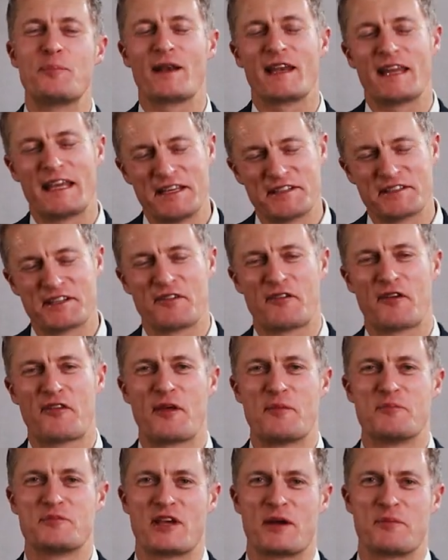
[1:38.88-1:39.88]
please give it a
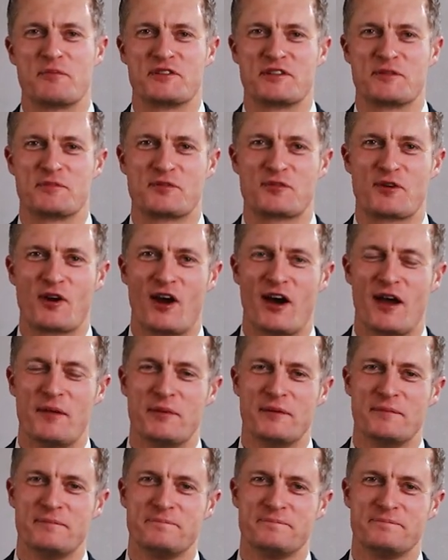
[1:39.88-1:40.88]
thumbs up and
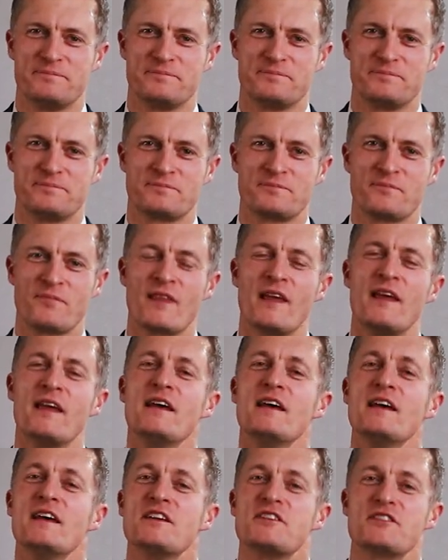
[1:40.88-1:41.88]
subscribe.
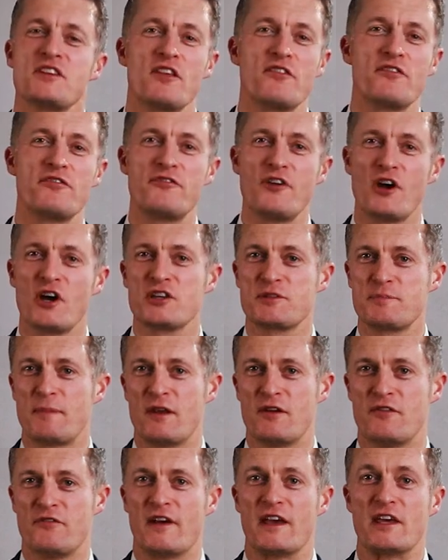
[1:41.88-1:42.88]
So the first
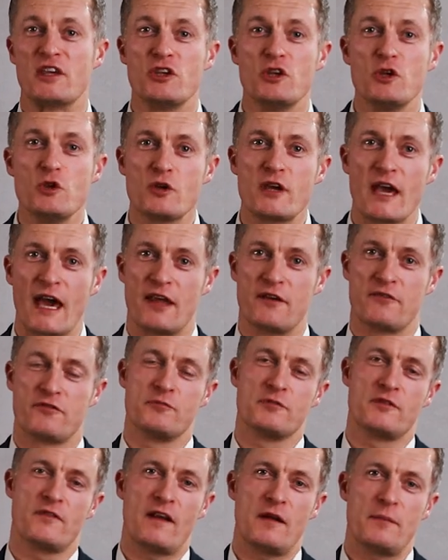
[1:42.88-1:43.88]
benefit you get
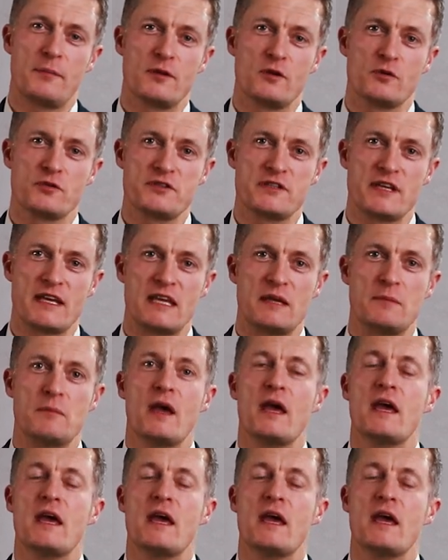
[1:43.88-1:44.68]
from developing your team